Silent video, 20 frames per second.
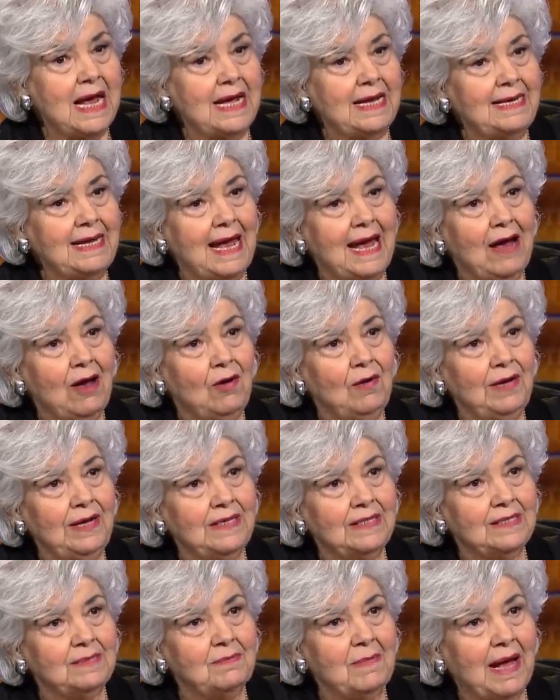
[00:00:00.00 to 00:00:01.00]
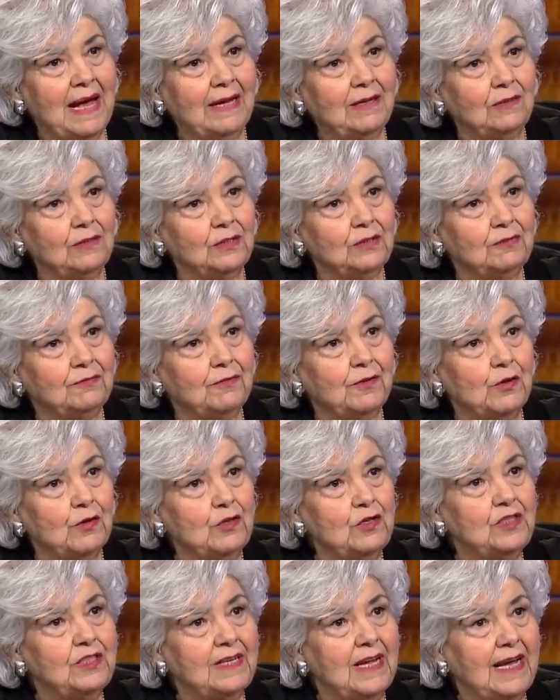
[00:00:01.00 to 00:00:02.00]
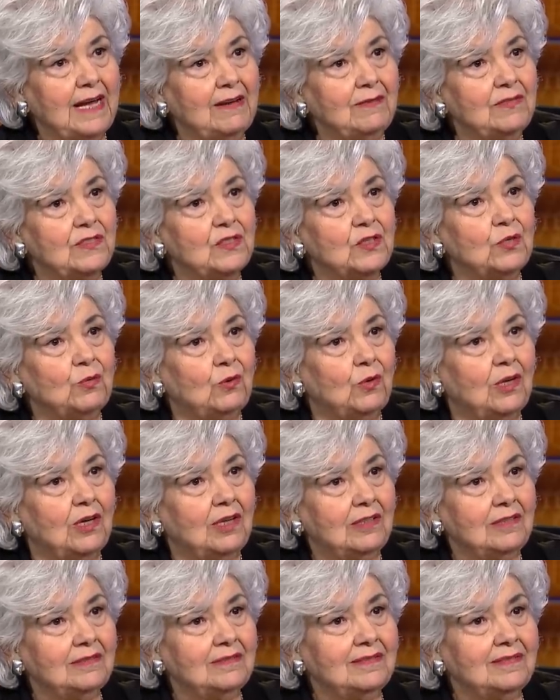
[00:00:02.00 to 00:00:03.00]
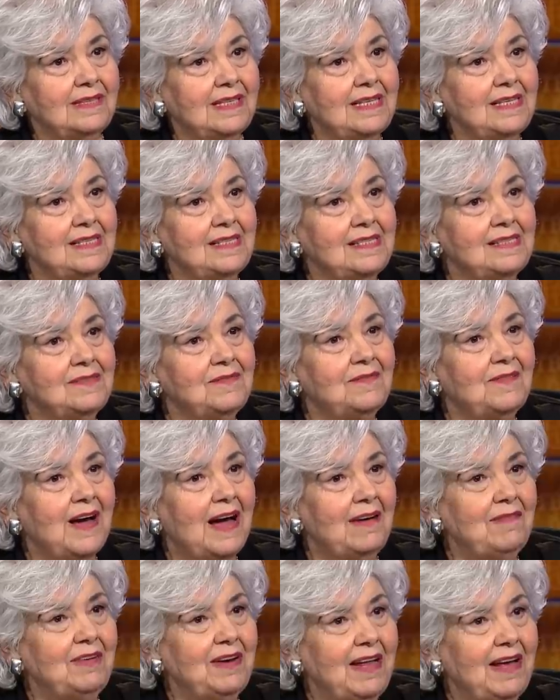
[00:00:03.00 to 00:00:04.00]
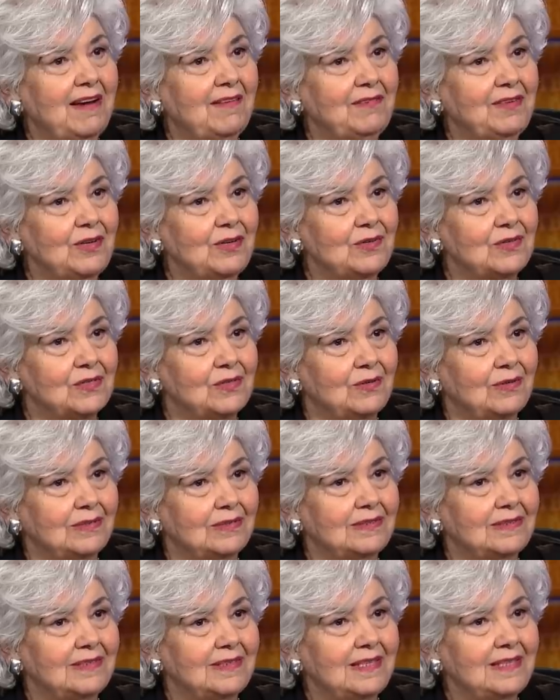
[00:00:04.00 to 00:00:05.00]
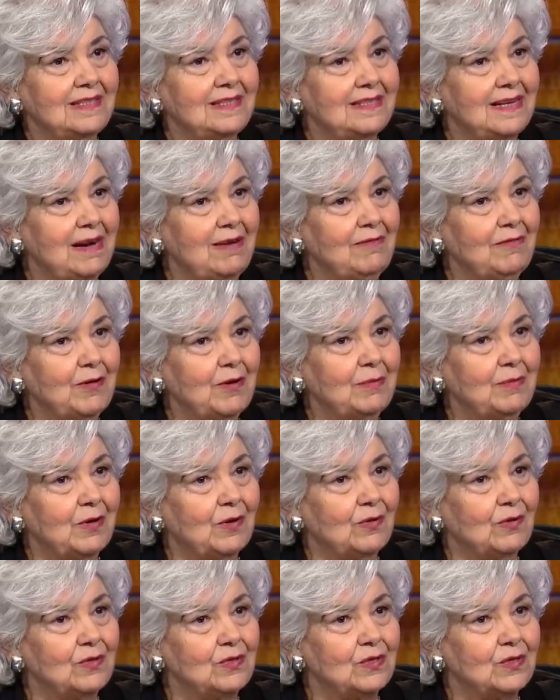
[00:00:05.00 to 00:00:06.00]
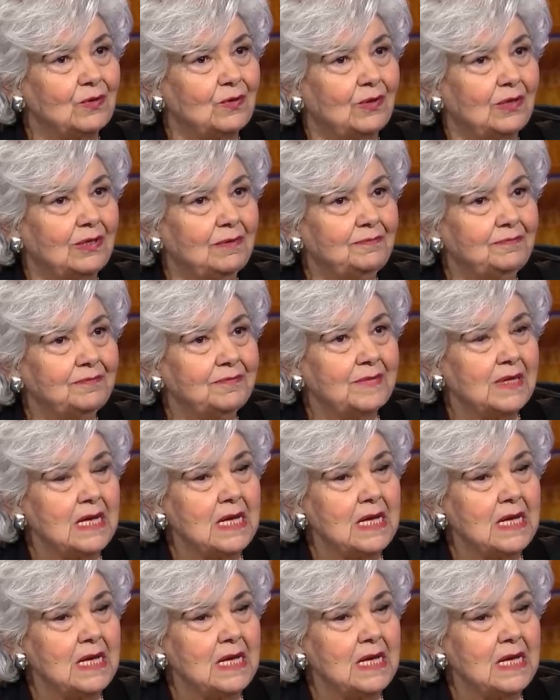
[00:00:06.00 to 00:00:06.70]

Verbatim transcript: And now it's Michael's first day of school. He's 5.5 years old. Time for him to go to school.